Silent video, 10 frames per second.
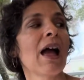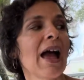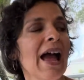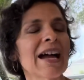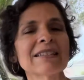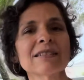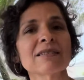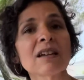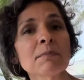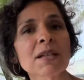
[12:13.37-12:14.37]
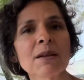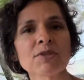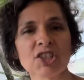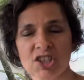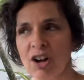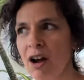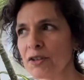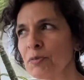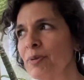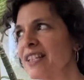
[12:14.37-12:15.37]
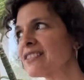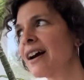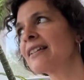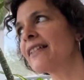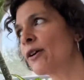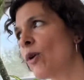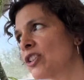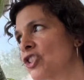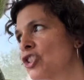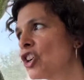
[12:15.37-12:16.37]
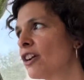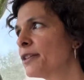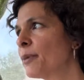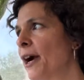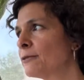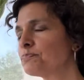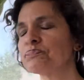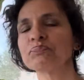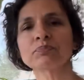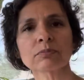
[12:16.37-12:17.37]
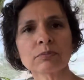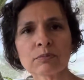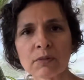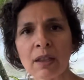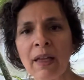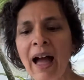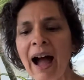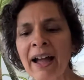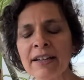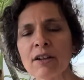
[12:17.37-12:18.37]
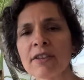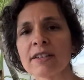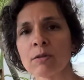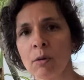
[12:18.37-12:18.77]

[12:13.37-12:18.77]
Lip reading: and sometimes she talks, but it's kind of like watching Charlie Brown. I hear this,